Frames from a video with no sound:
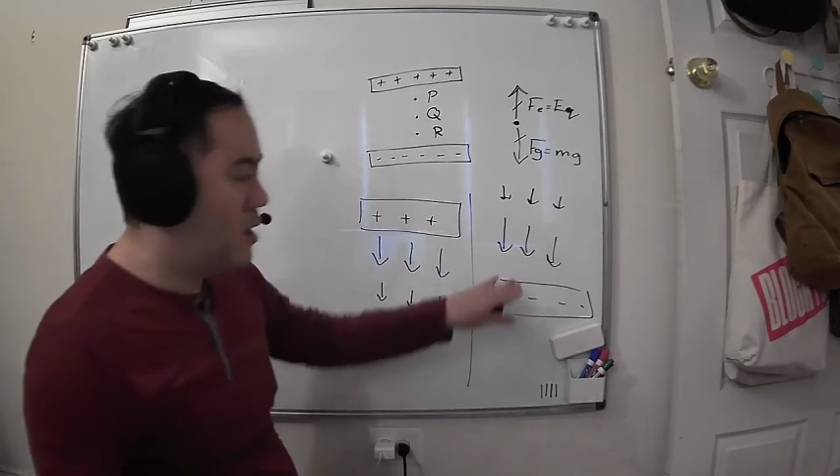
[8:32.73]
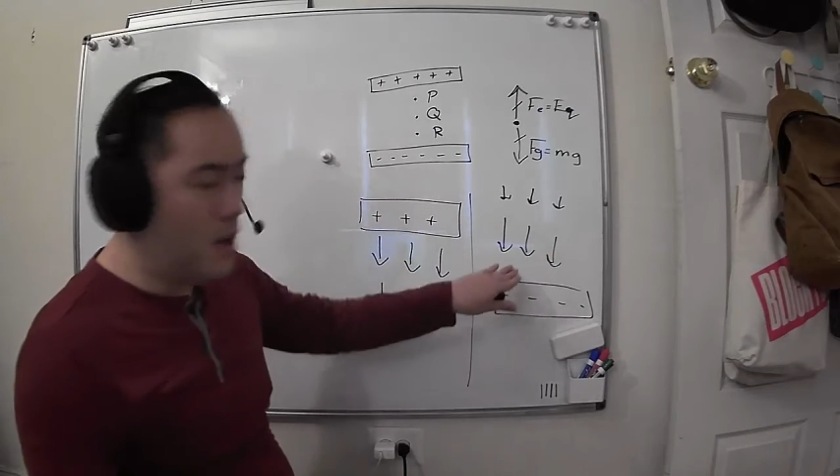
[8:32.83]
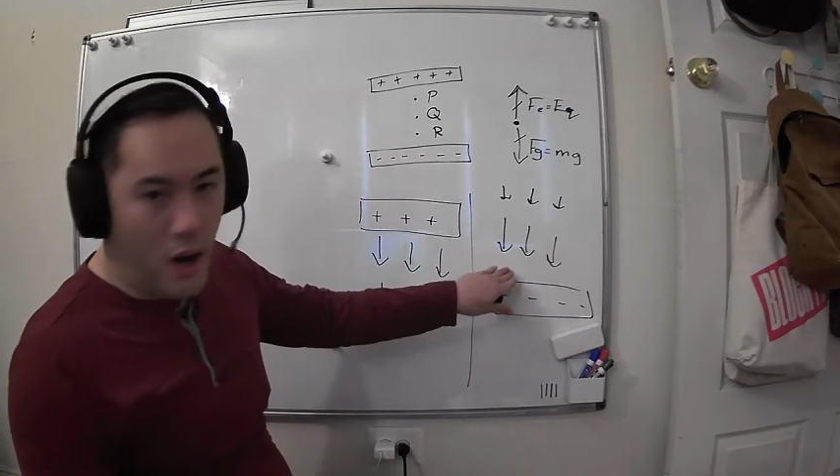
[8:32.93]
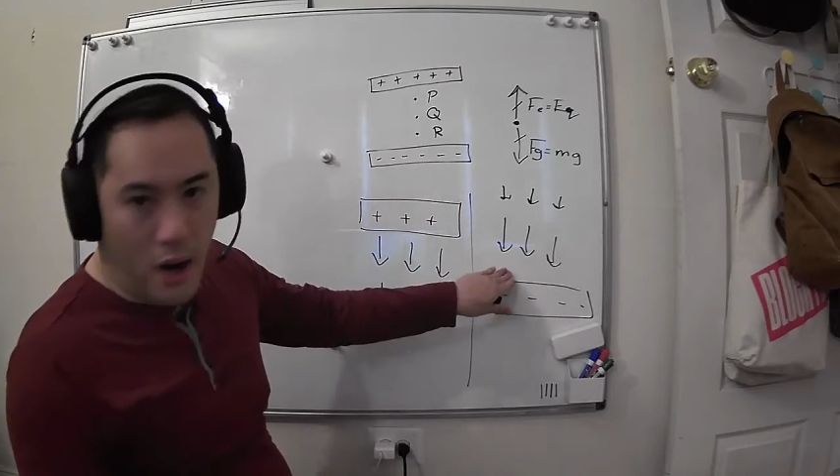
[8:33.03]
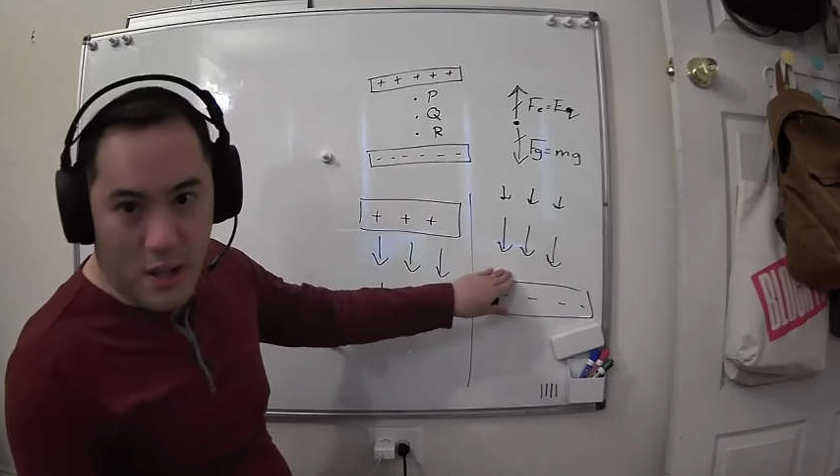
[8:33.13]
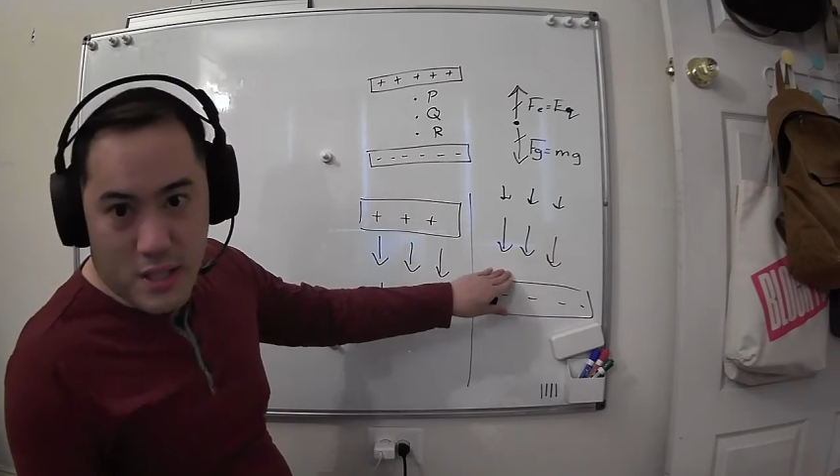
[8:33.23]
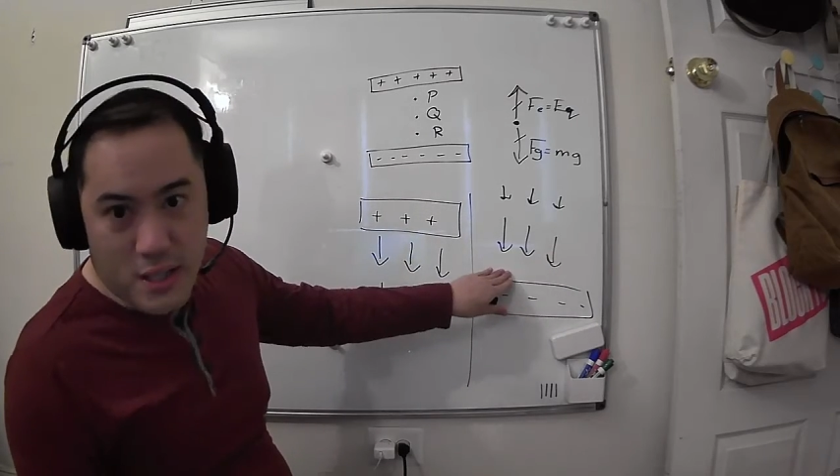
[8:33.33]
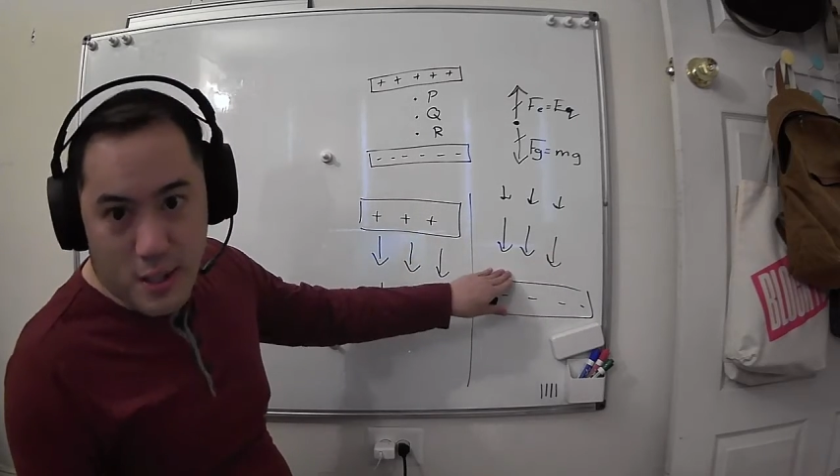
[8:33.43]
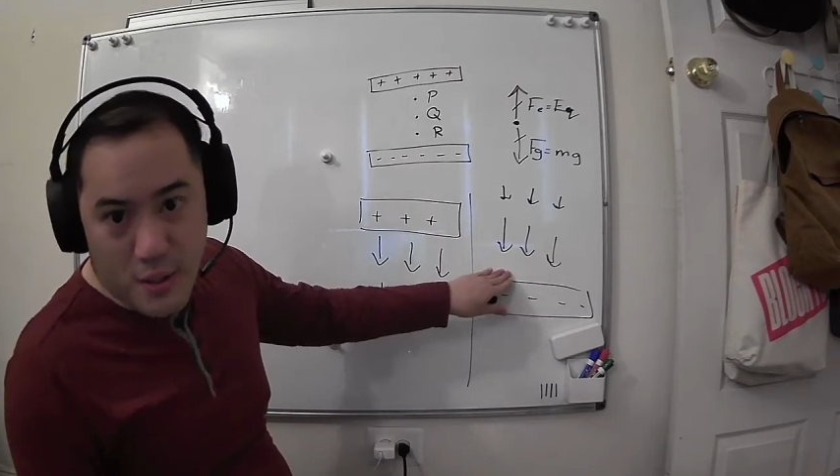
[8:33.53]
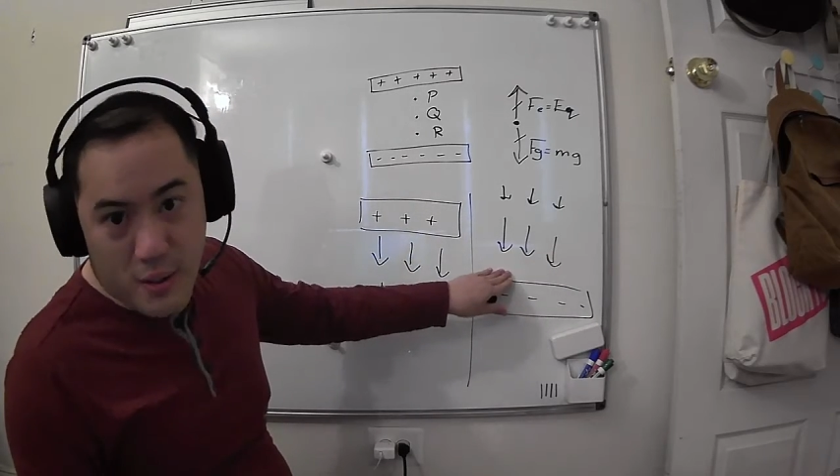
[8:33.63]

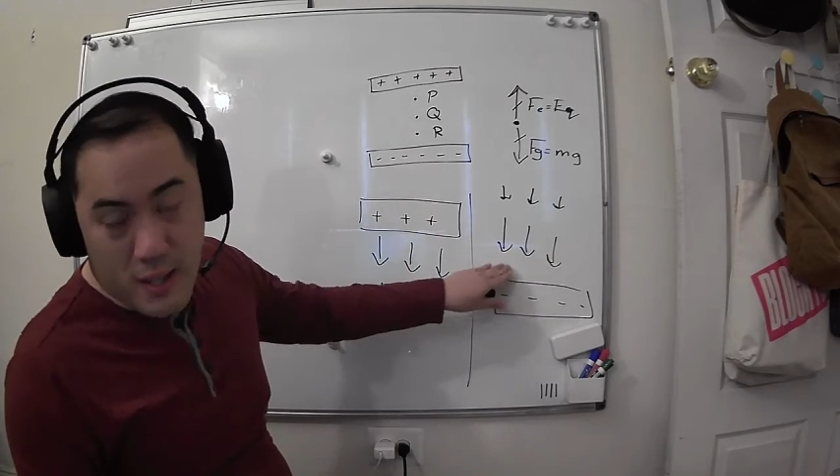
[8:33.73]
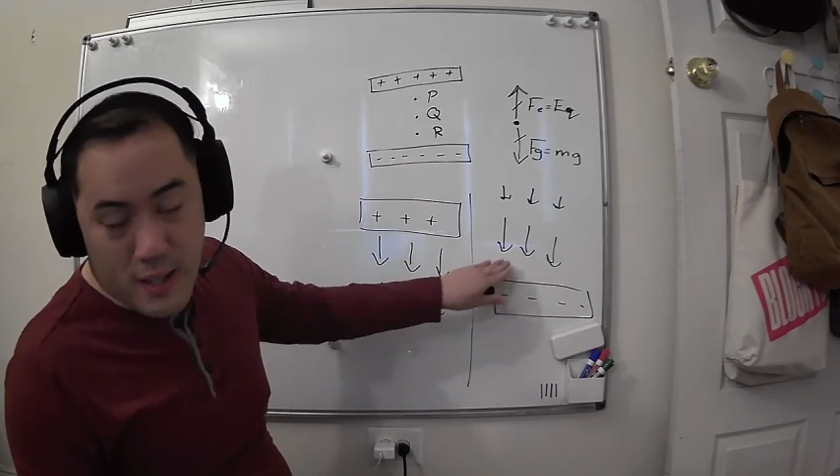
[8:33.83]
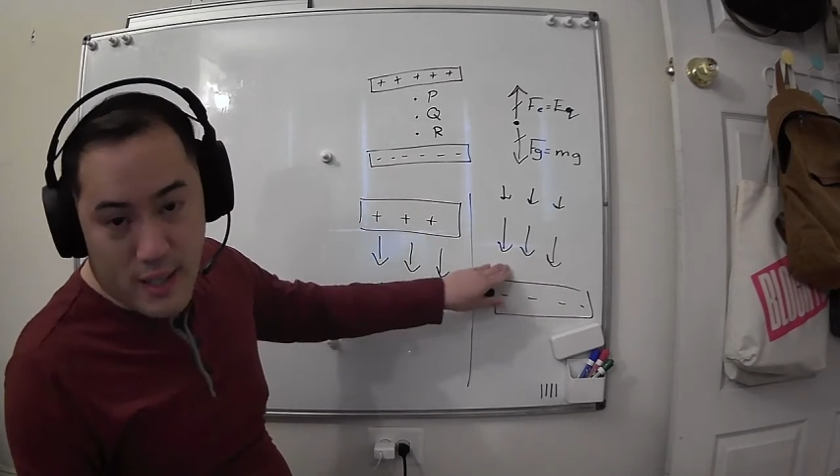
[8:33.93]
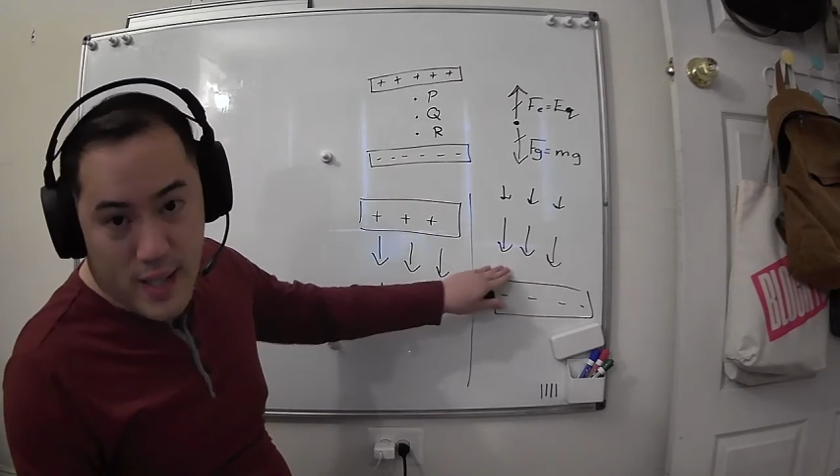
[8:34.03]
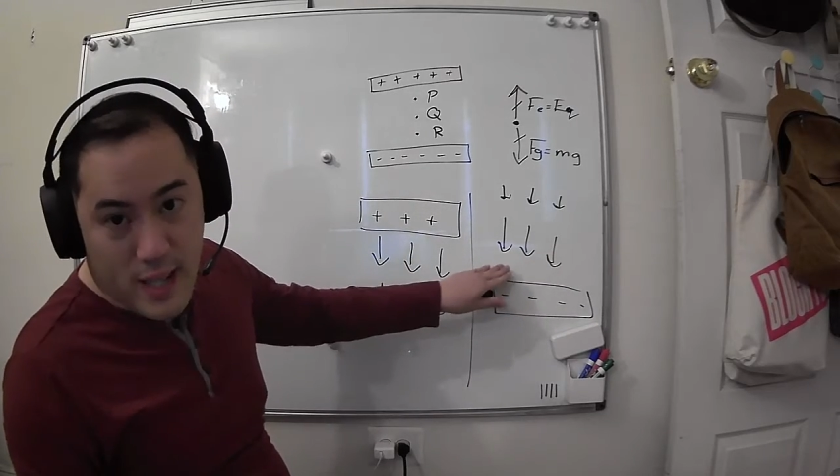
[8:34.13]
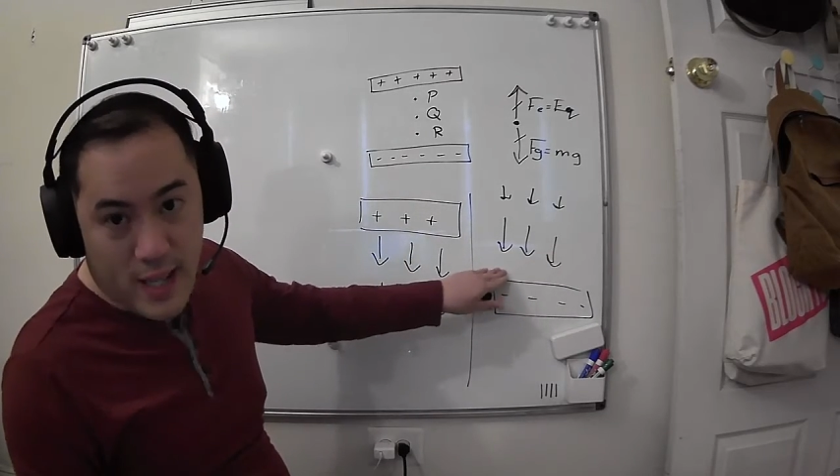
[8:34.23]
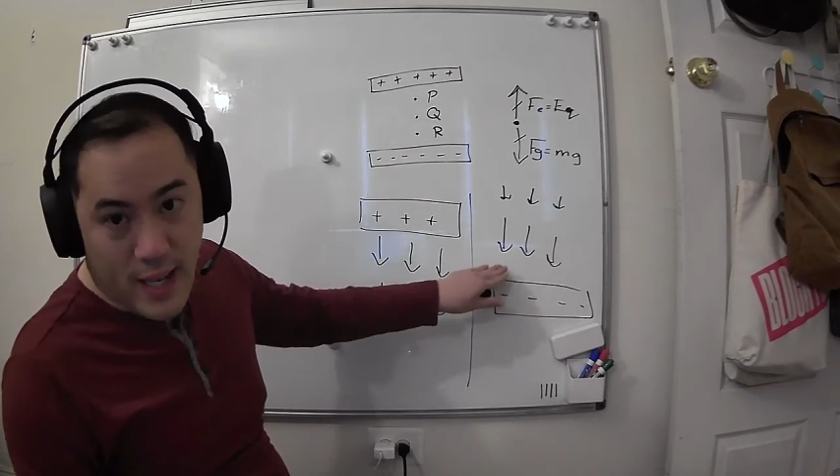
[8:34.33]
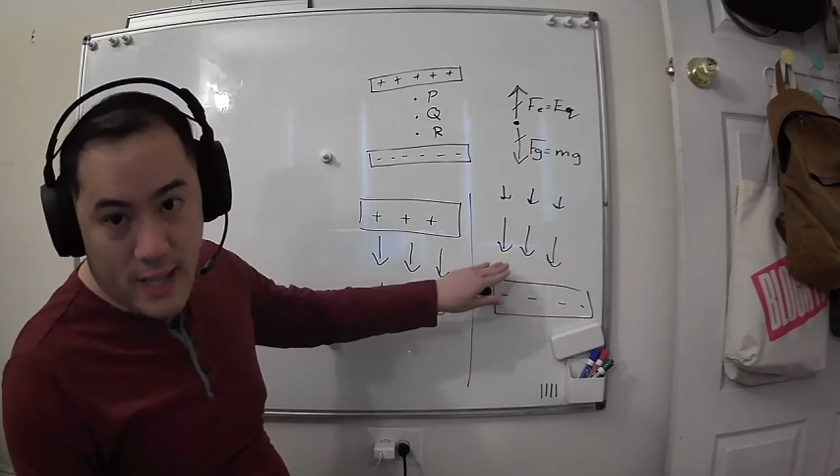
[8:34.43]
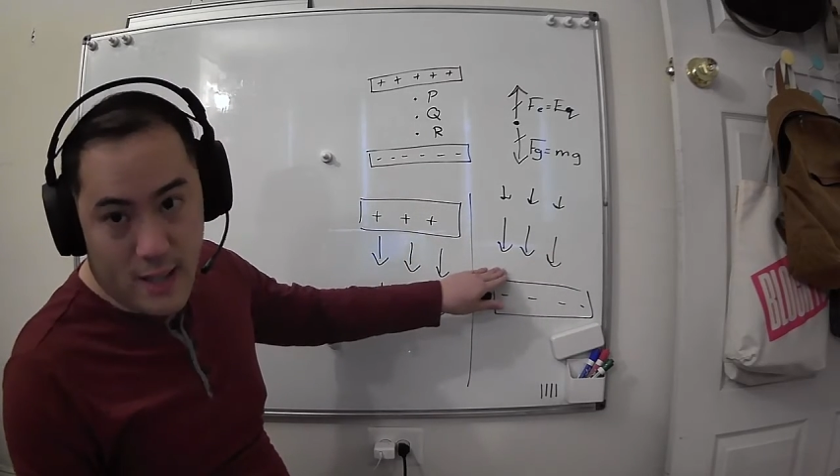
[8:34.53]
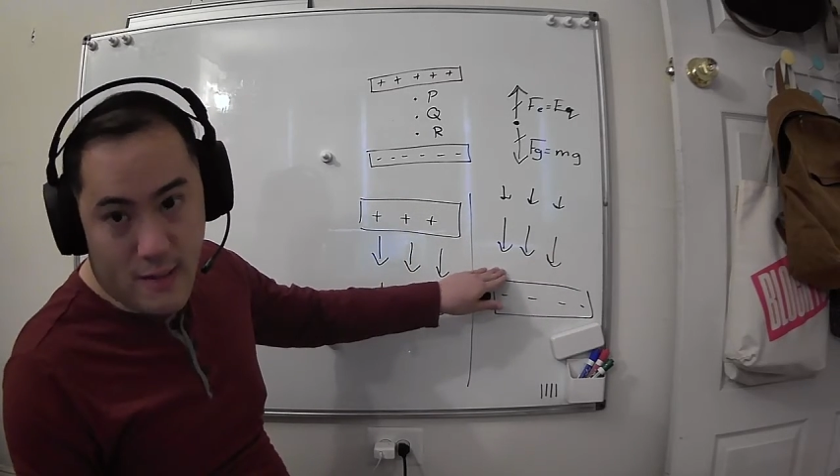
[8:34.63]
Also, not a
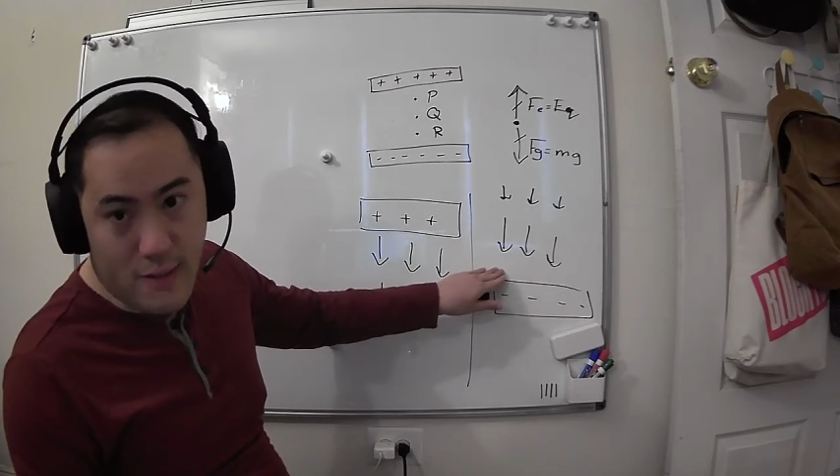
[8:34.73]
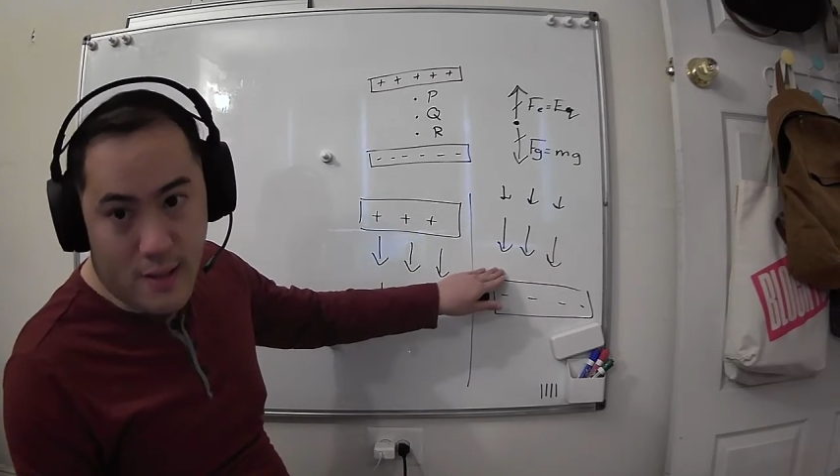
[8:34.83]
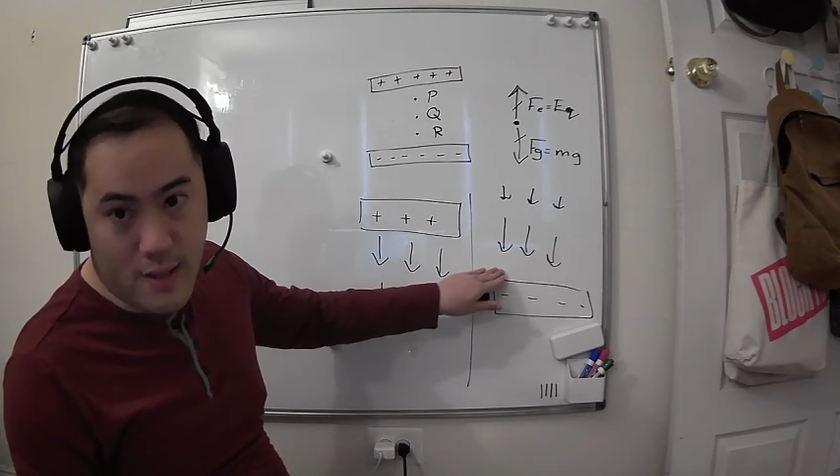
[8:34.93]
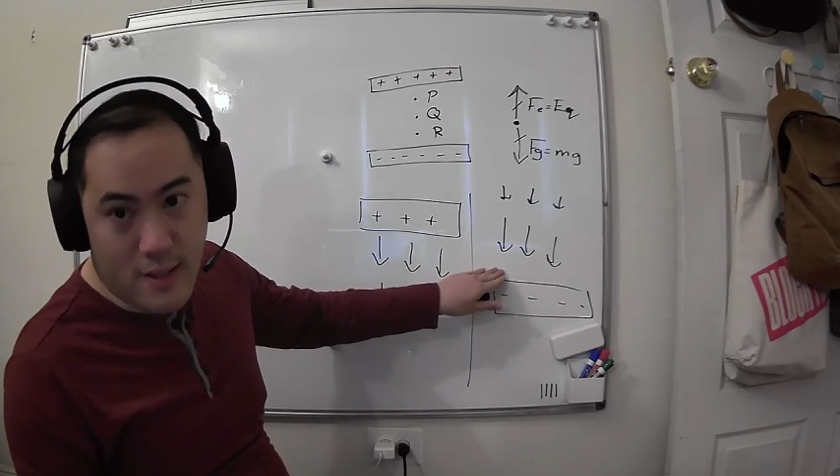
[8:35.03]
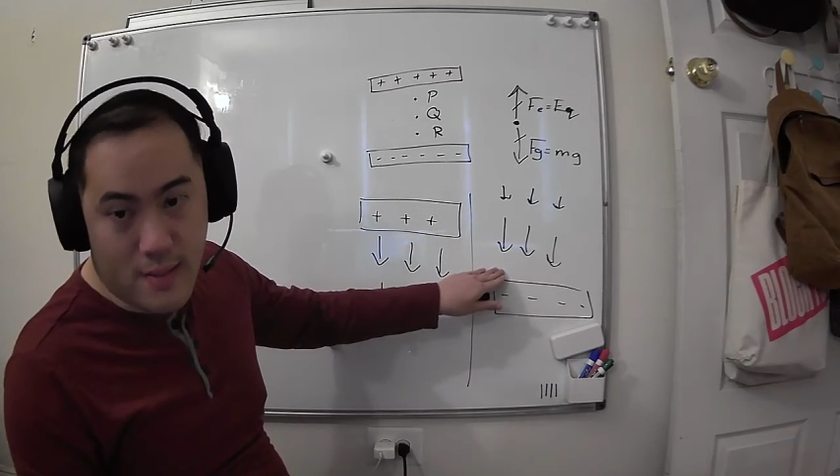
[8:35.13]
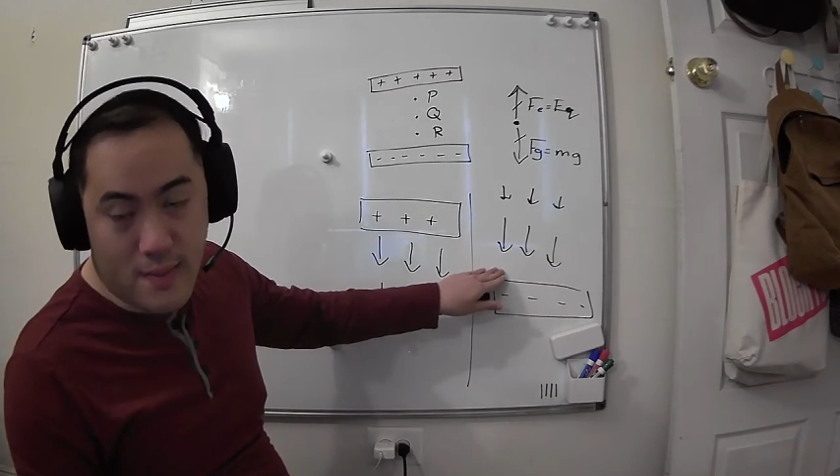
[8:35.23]
constant field.